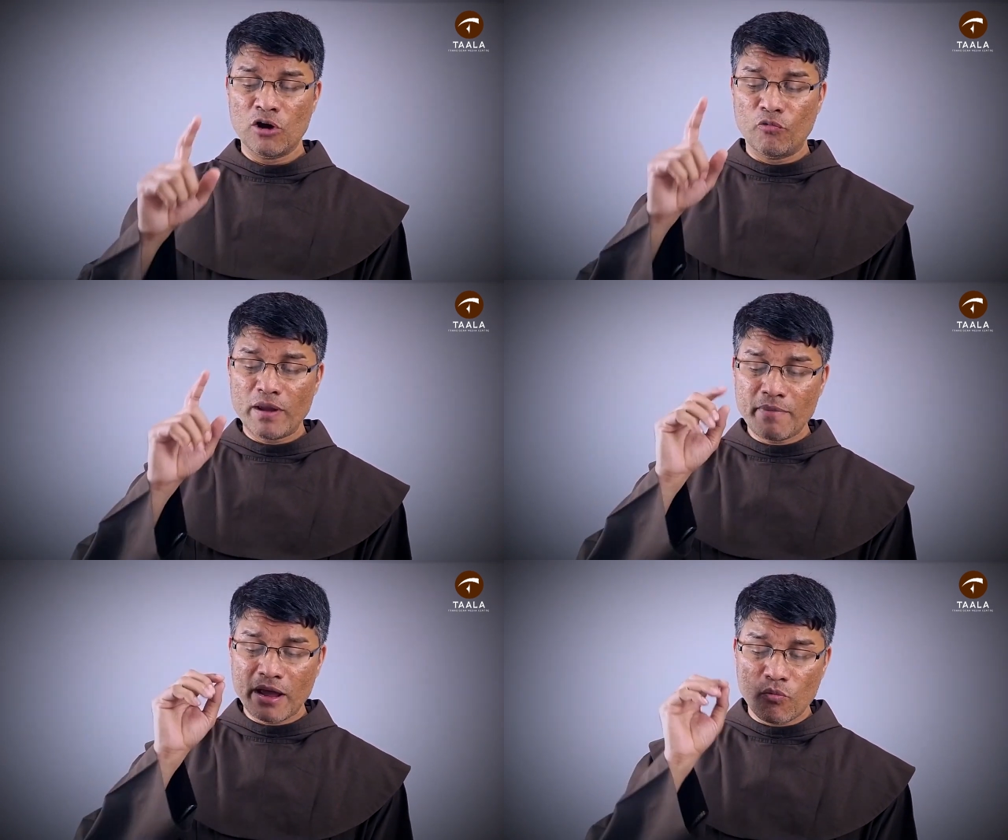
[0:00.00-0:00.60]

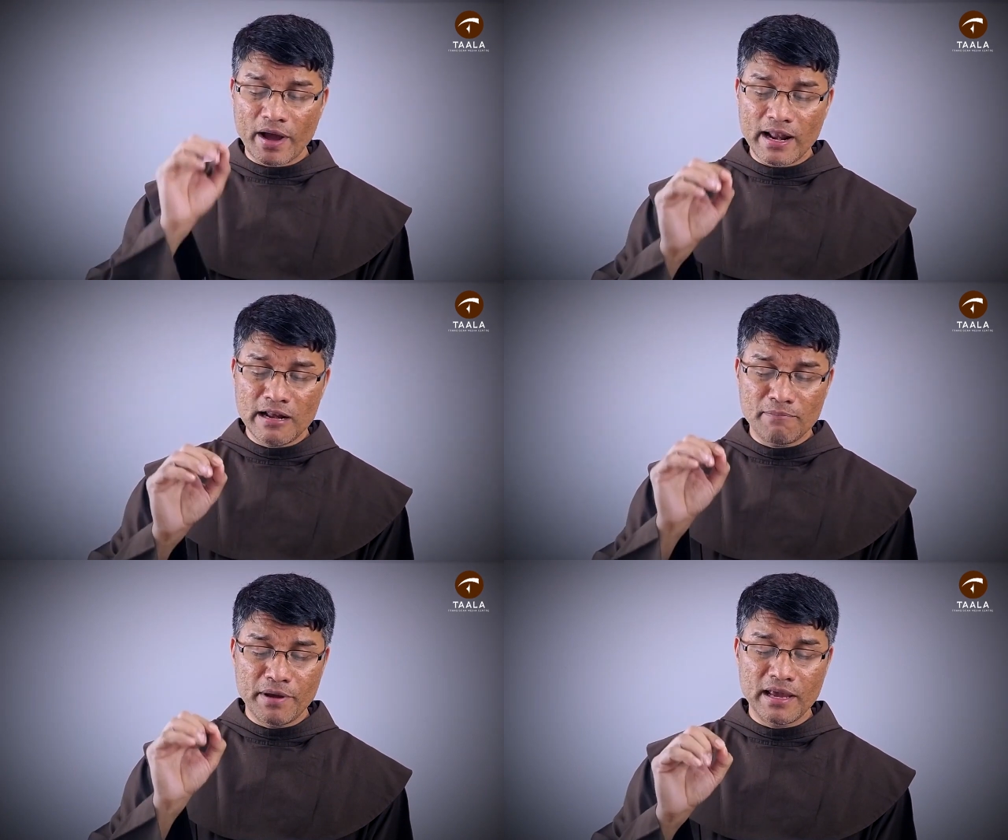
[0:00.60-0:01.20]
we may
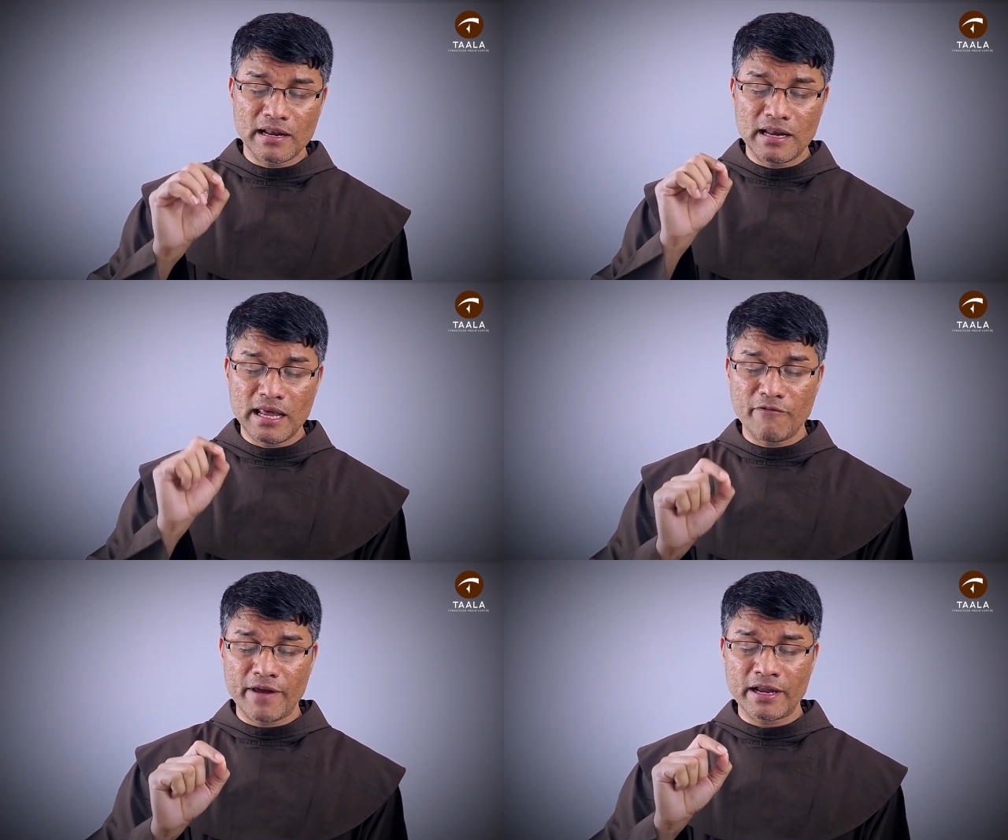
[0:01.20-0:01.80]
well be
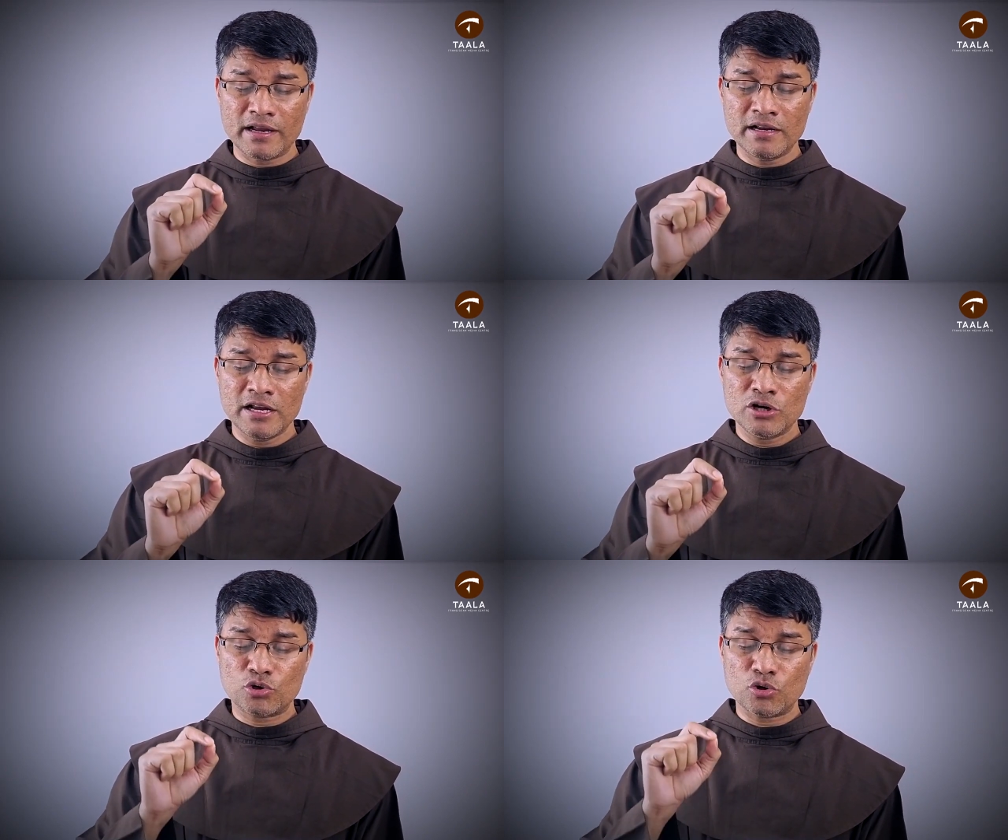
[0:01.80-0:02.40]

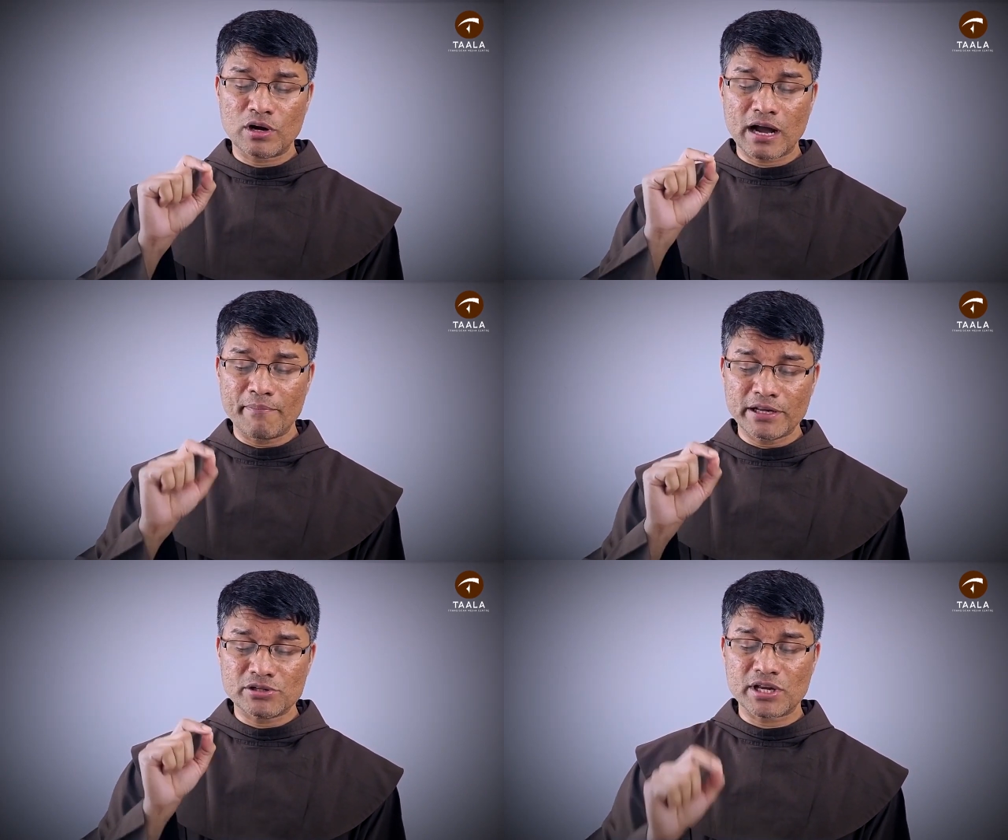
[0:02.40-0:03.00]
leaving to
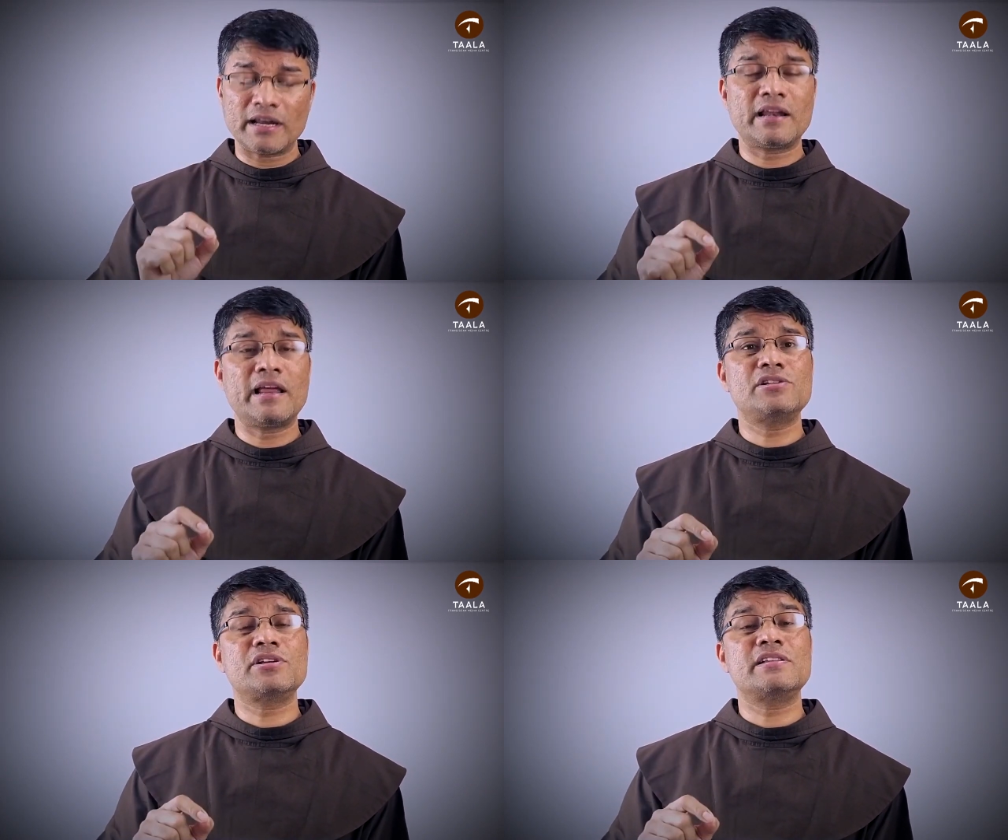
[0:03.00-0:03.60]
coming
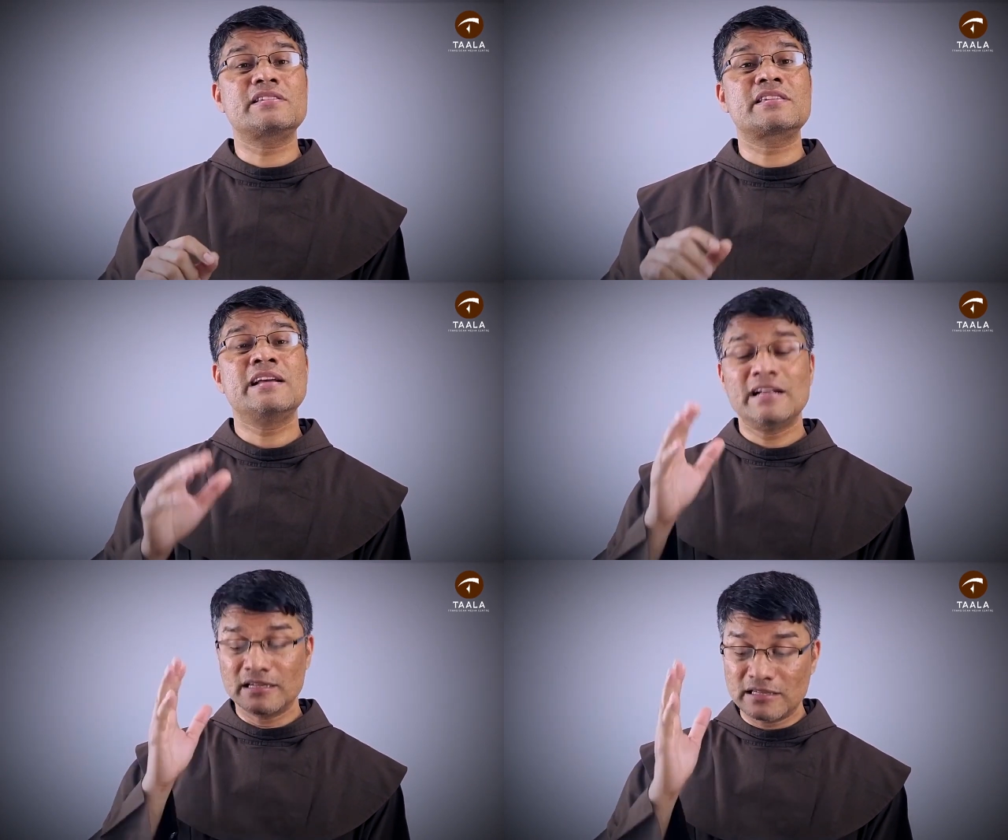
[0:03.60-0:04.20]
generations
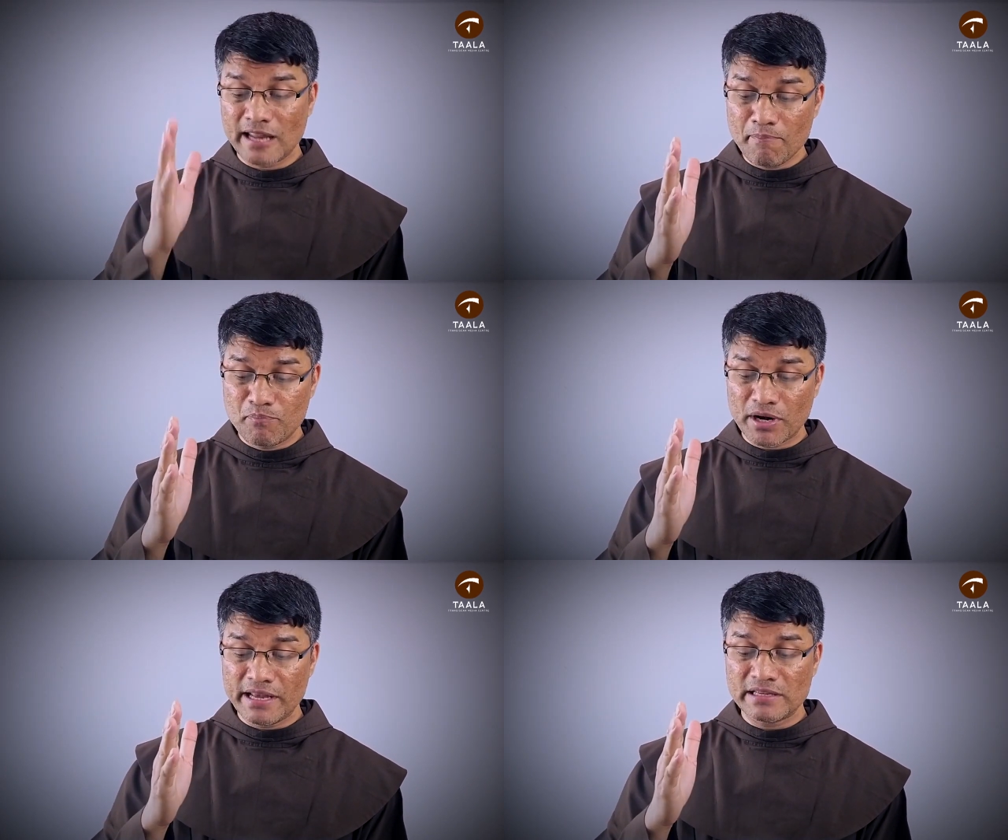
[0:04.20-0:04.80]

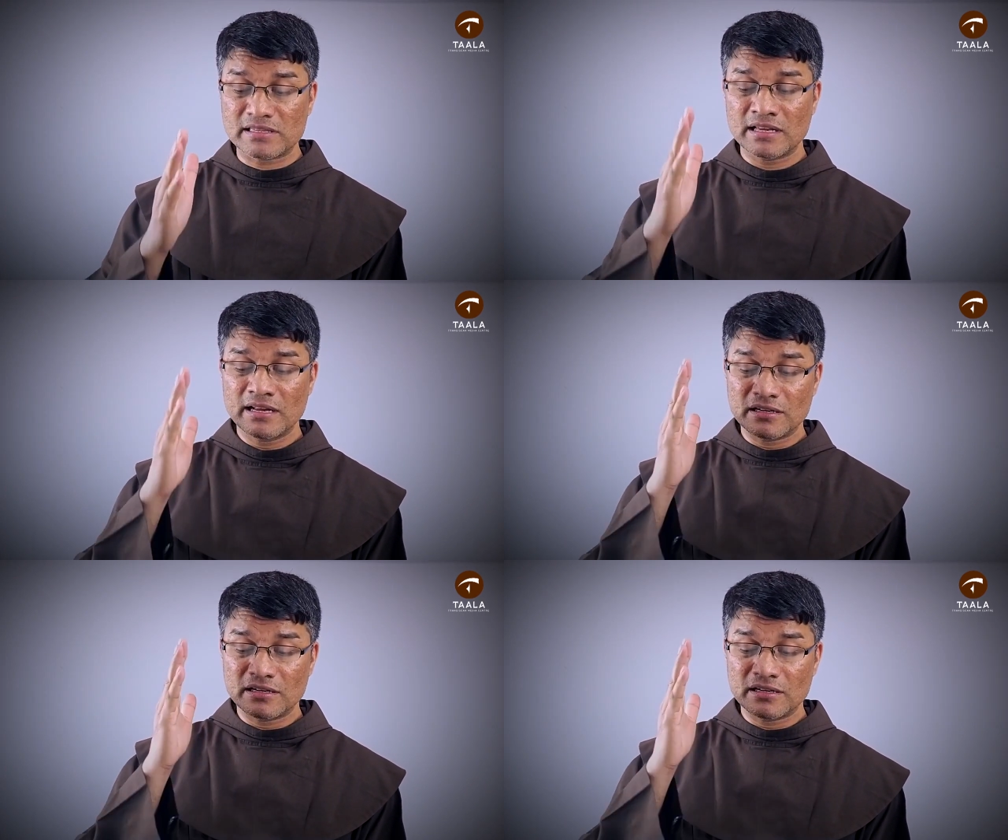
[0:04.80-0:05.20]
debris,